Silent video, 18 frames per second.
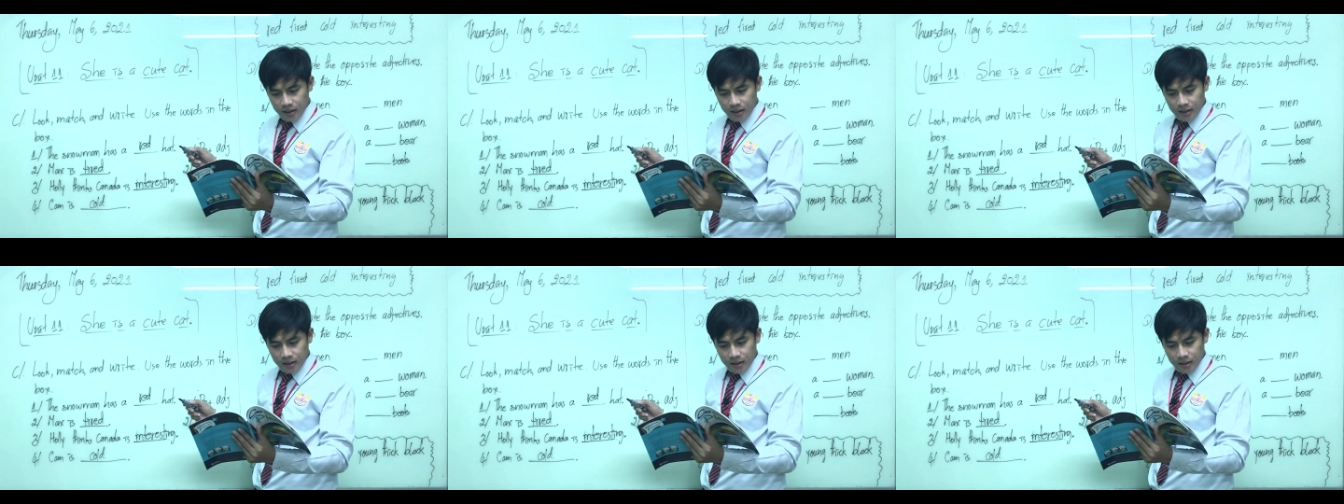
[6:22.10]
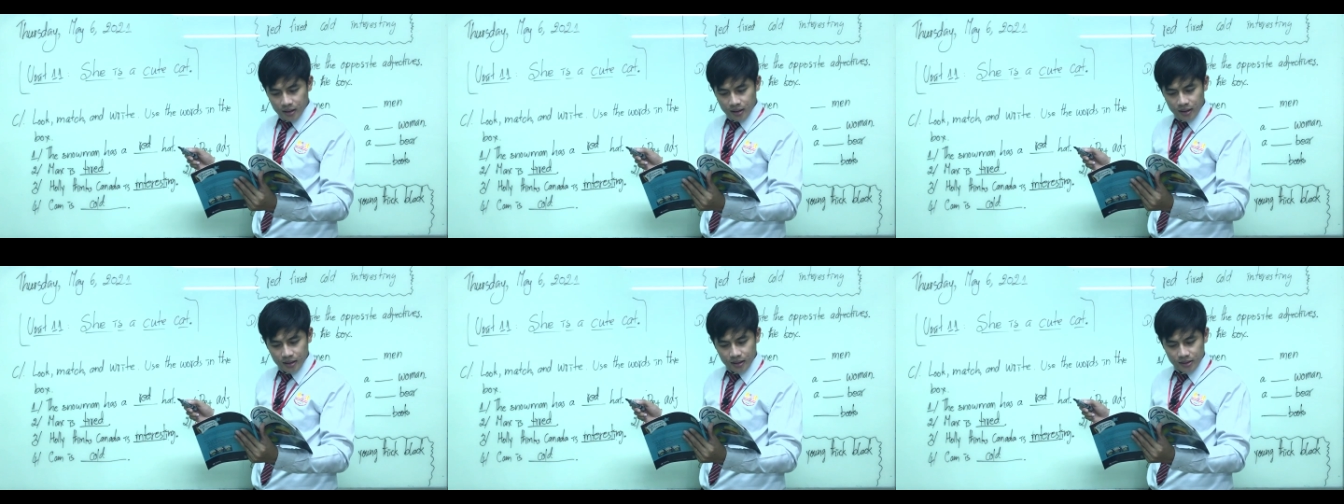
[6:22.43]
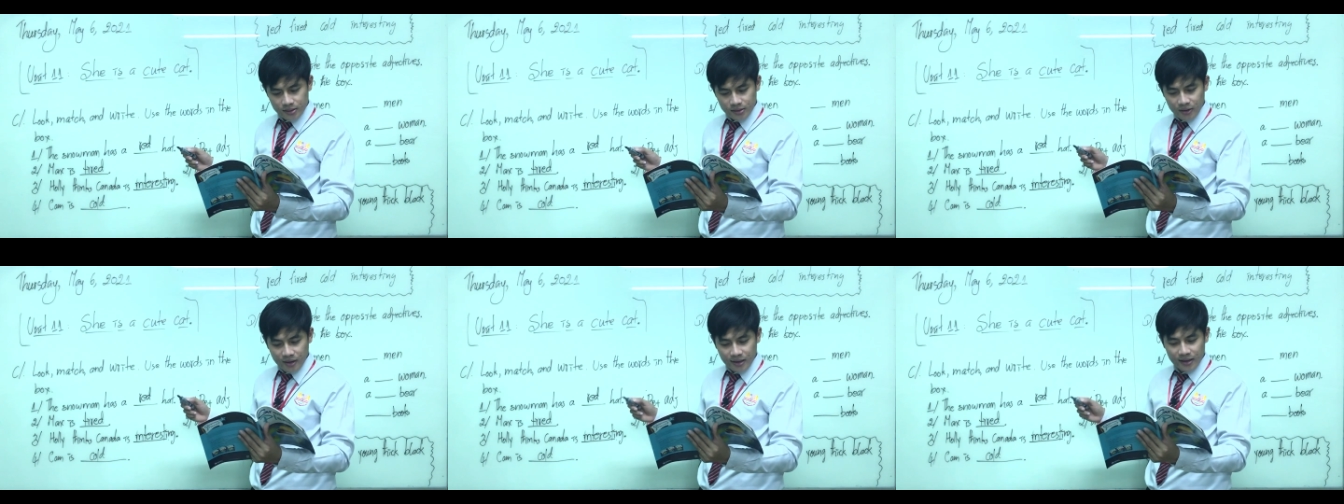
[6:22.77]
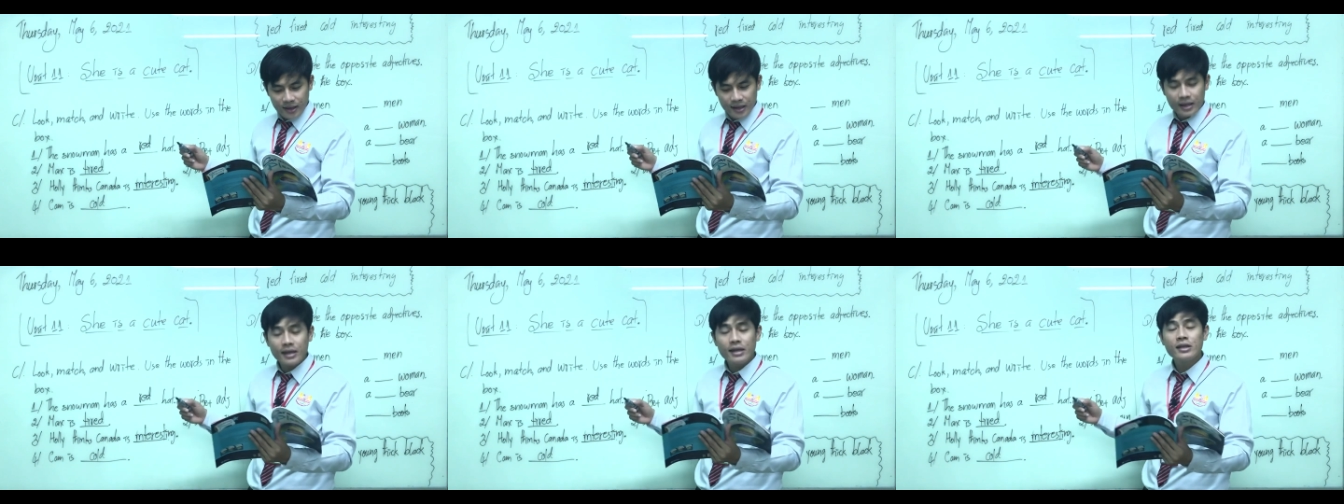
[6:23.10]
Uh, sorry,
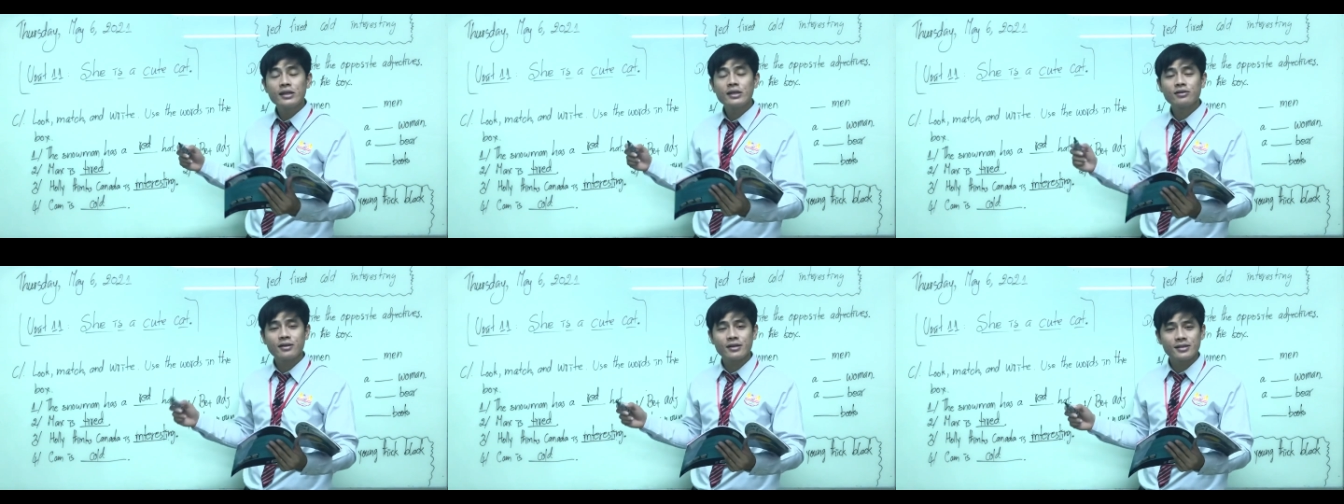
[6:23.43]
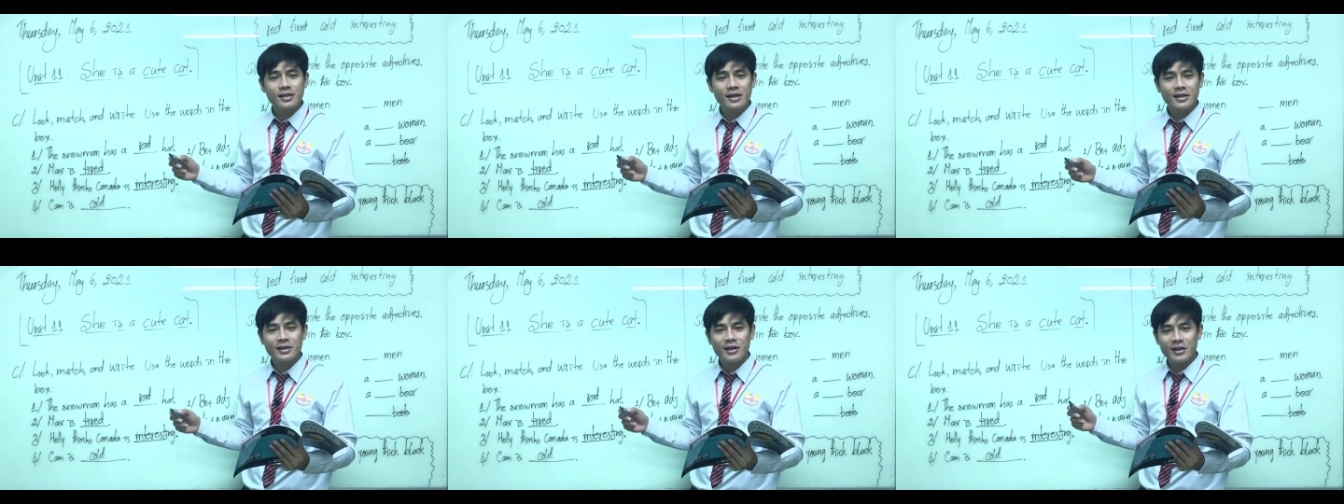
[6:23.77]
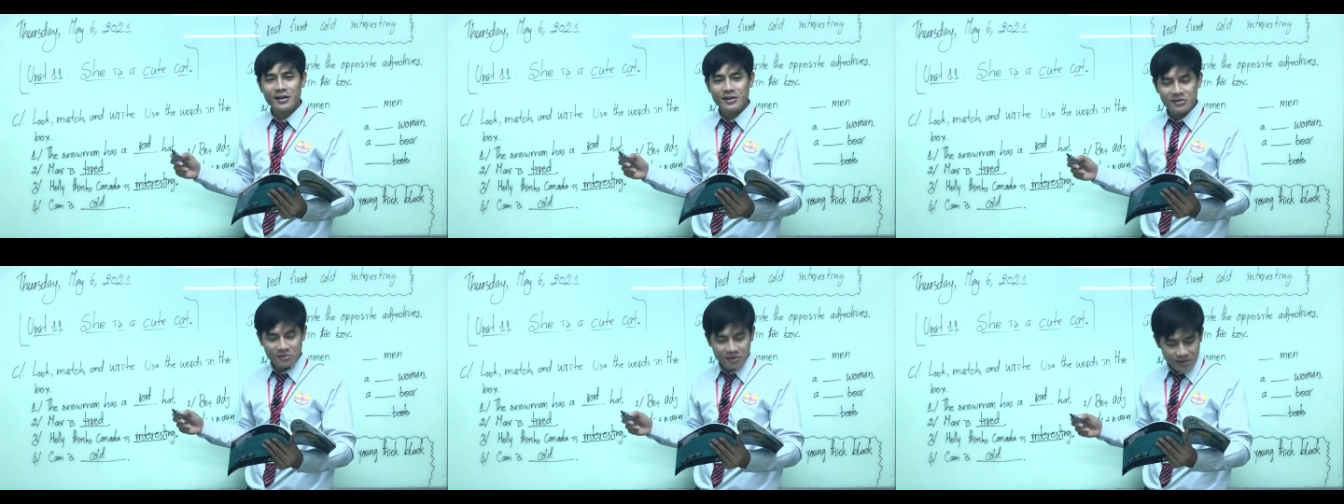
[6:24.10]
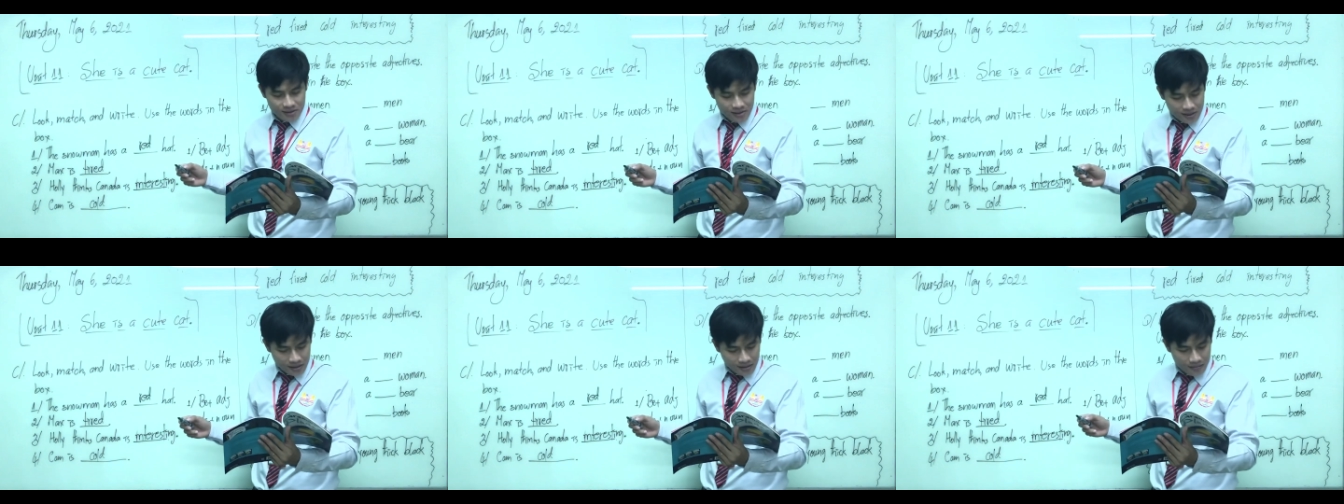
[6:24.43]
interested, not
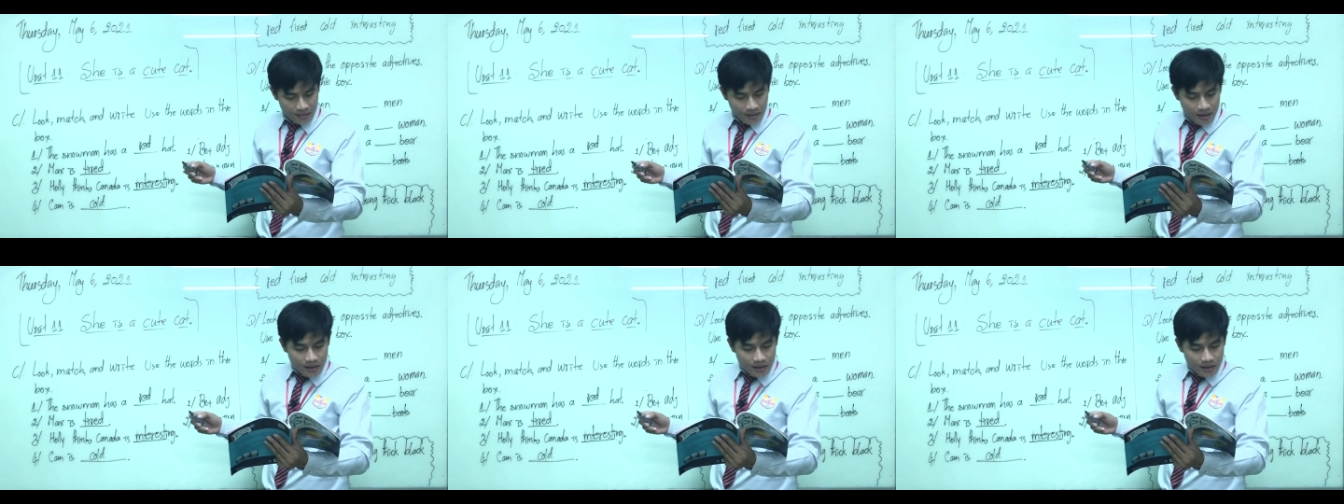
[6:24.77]
interesting.